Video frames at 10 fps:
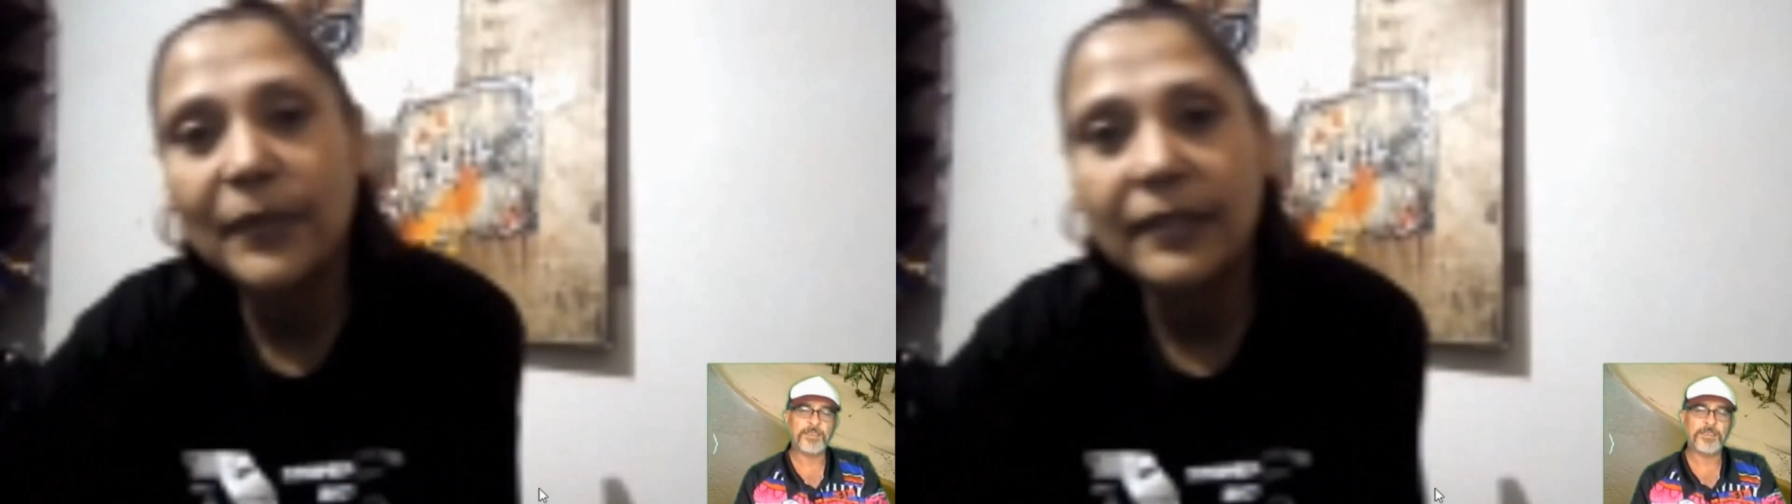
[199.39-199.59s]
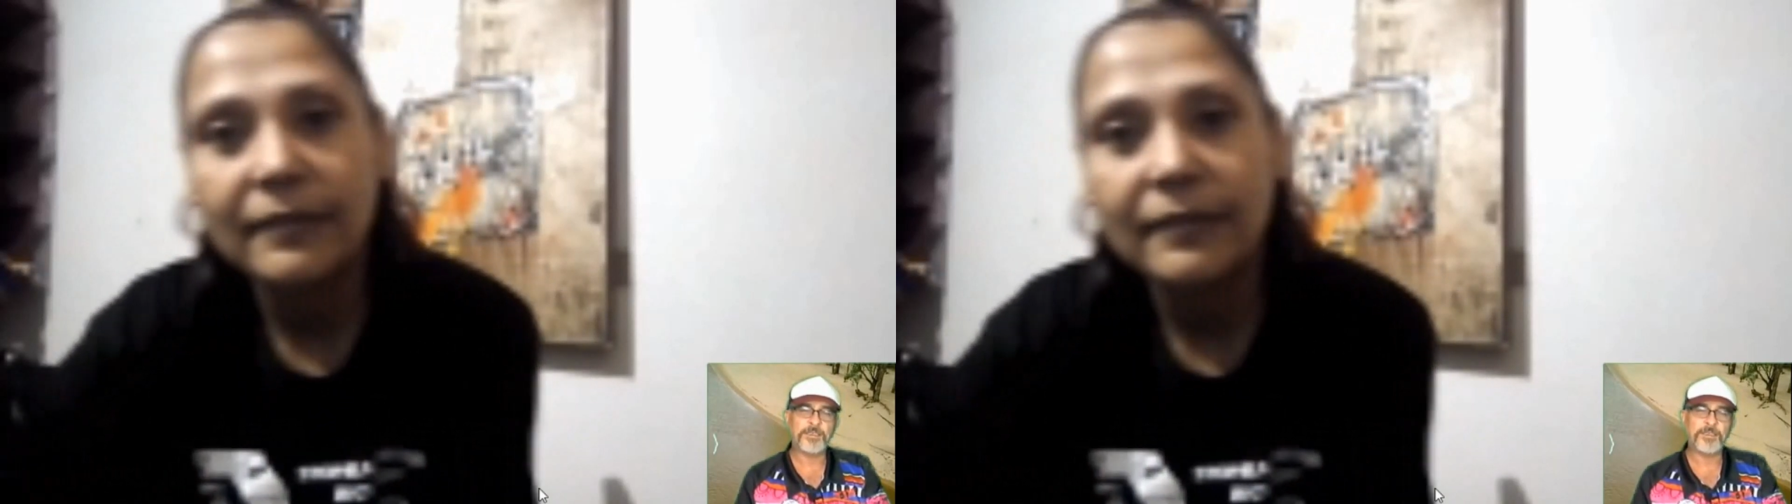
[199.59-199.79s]

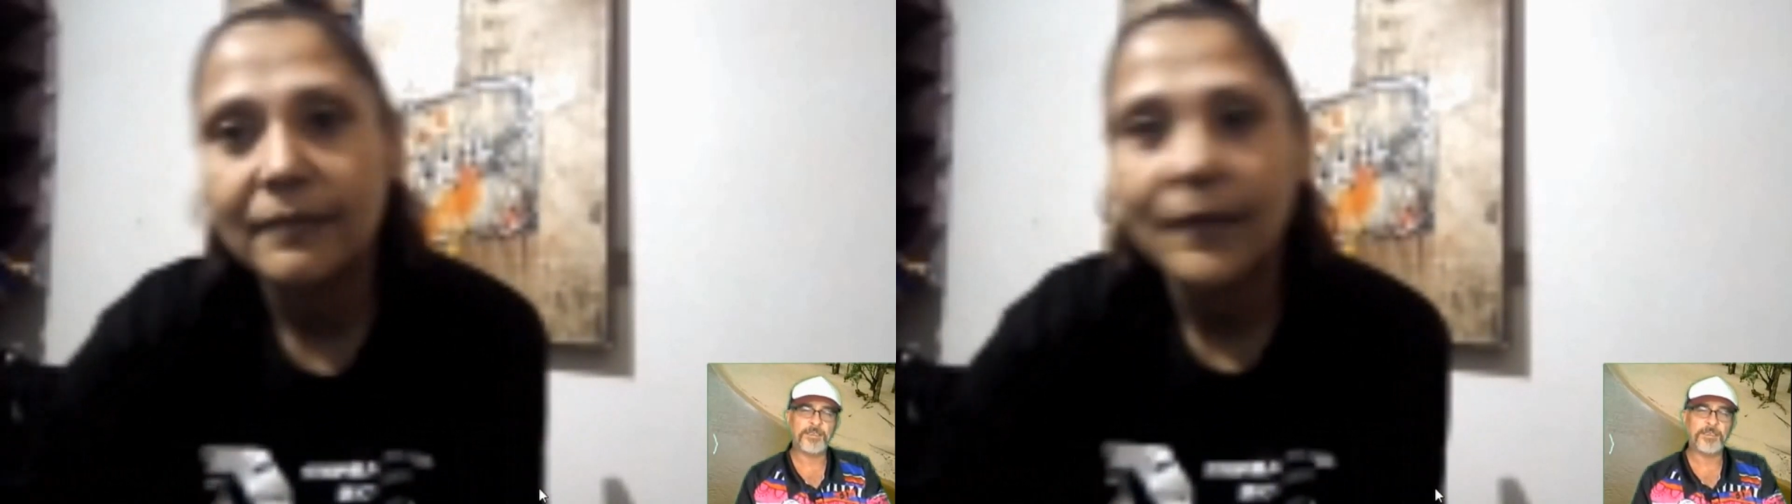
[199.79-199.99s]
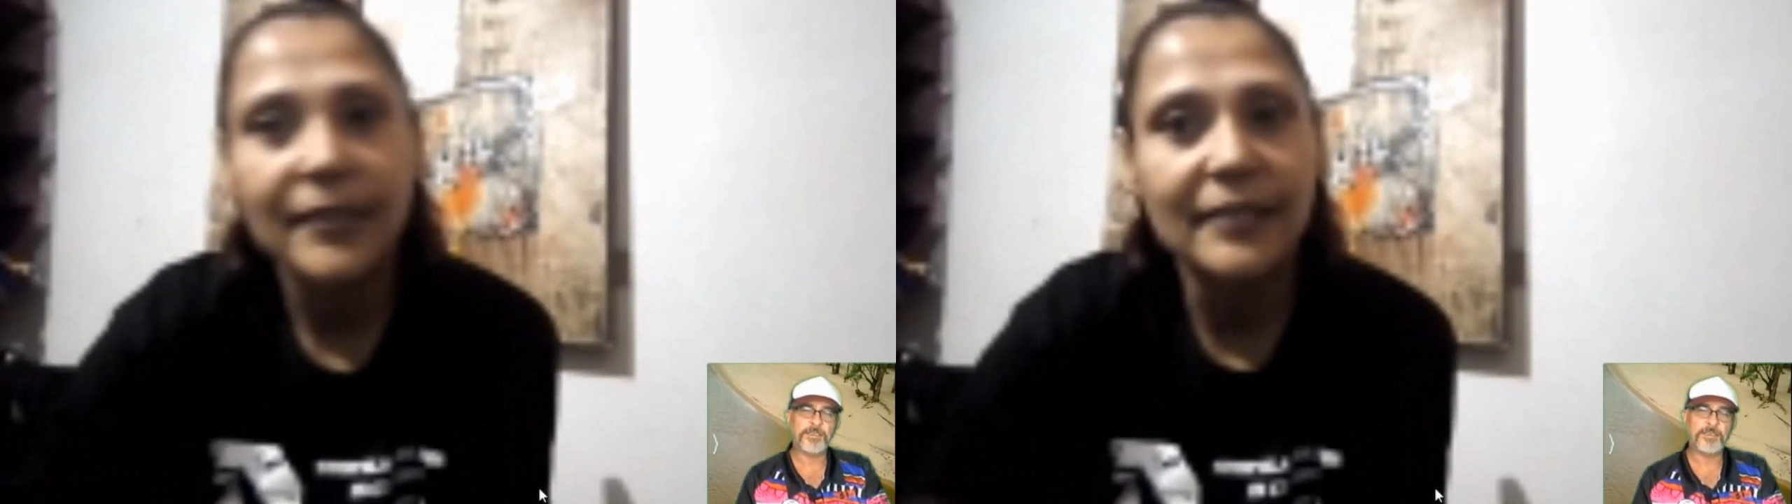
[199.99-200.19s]
win it.
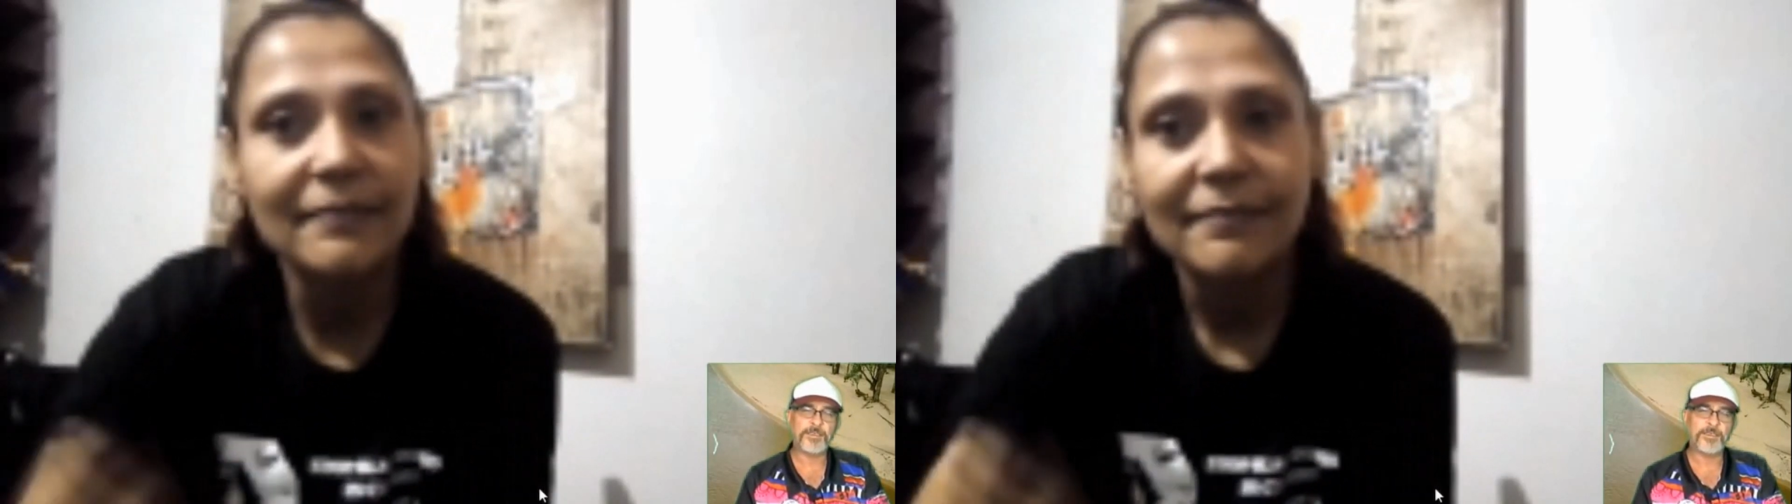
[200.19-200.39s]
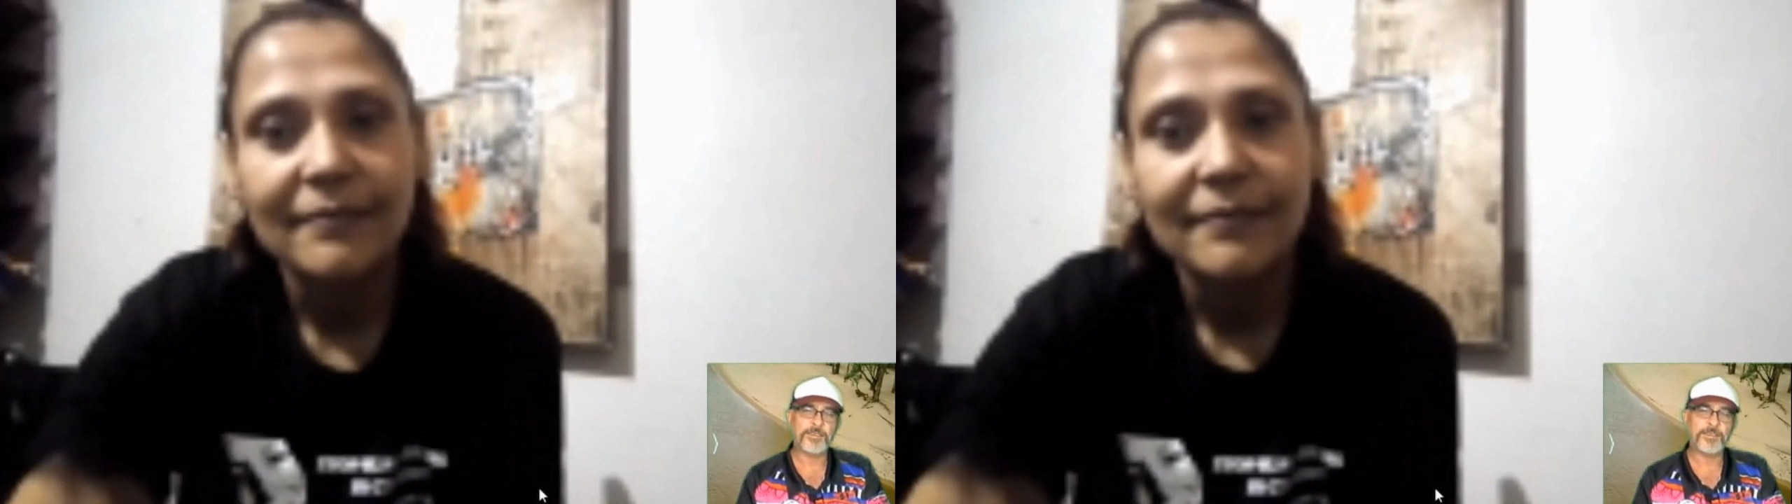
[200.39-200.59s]
I
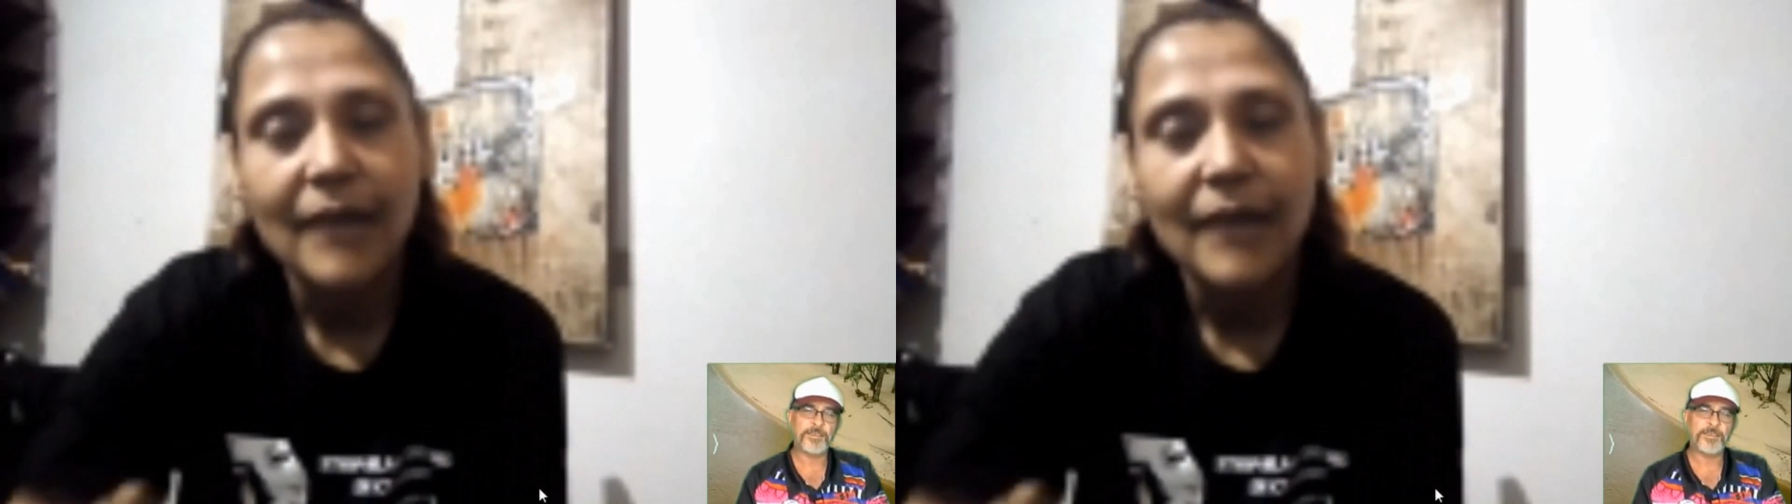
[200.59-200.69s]
didn't.